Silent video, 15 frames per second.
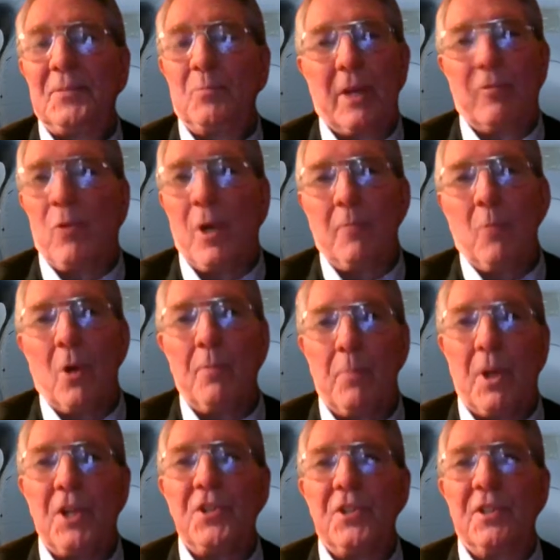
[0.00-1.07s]
But if one
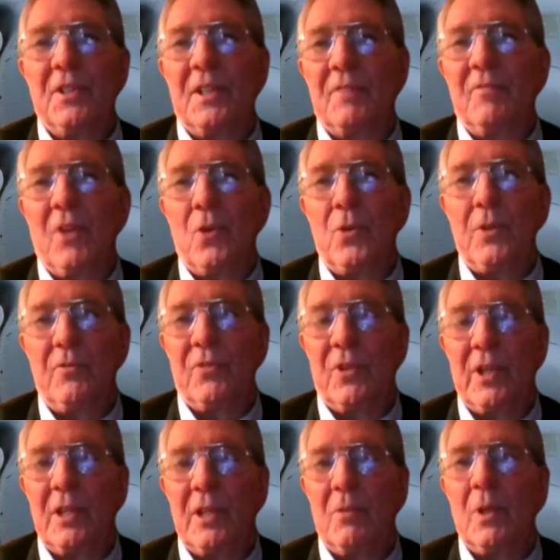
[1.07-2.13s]
more person had voted
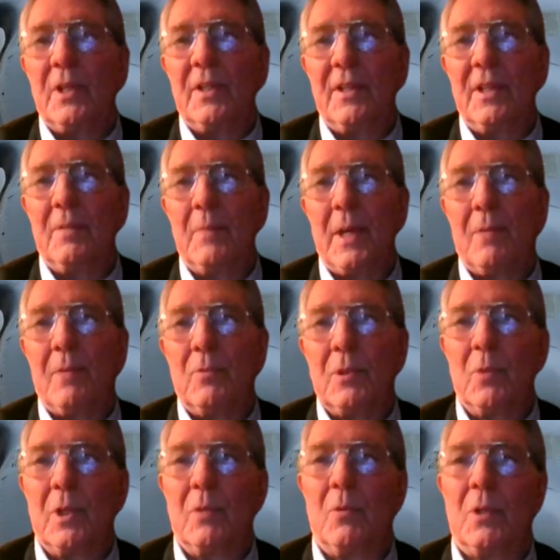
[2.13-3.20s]
for either one of them, that
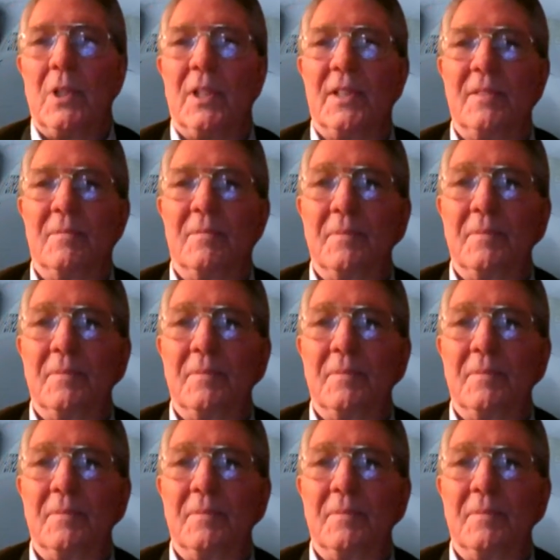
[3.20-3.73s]
one would have won.